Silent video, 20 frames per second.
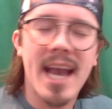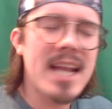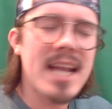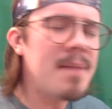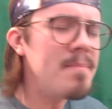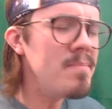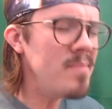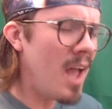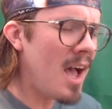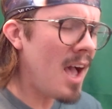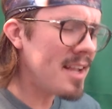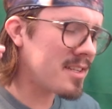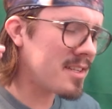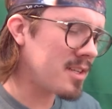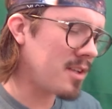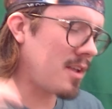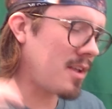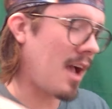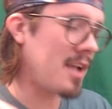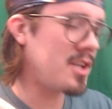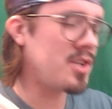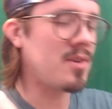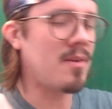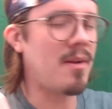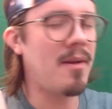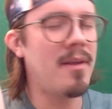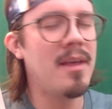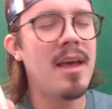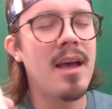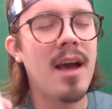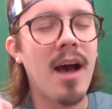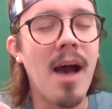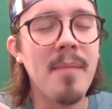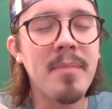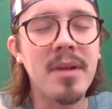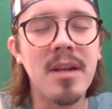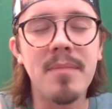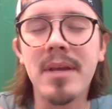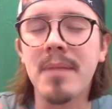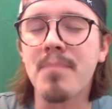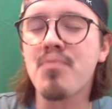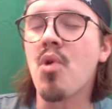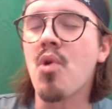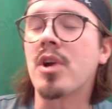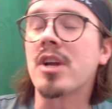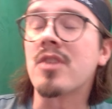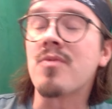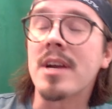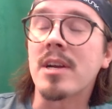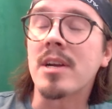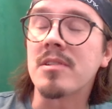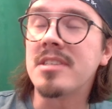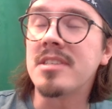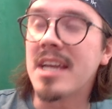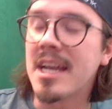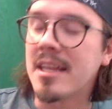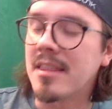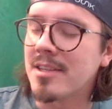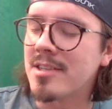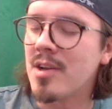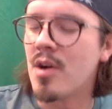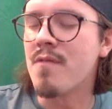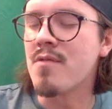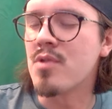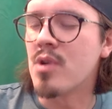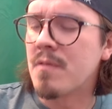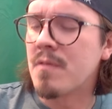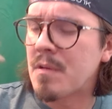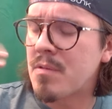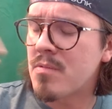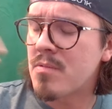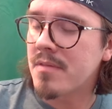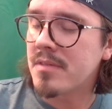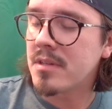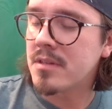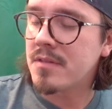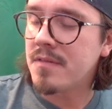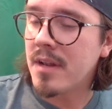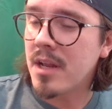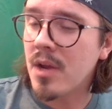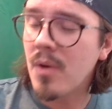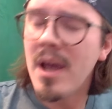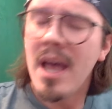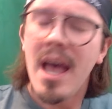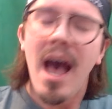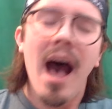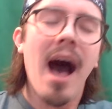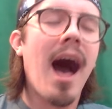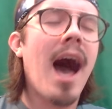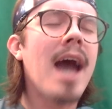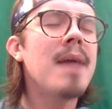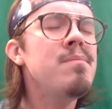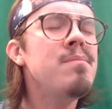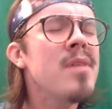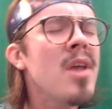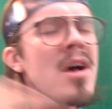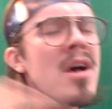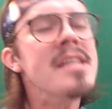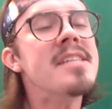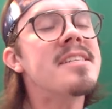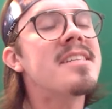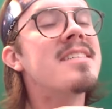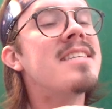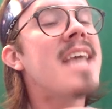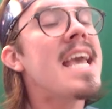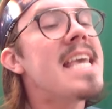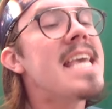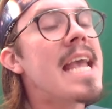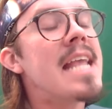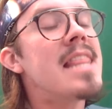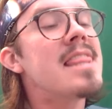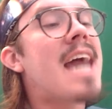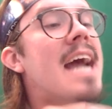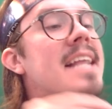And I'm gonna be a broken record saying this over and over throughout this video. I'm not saying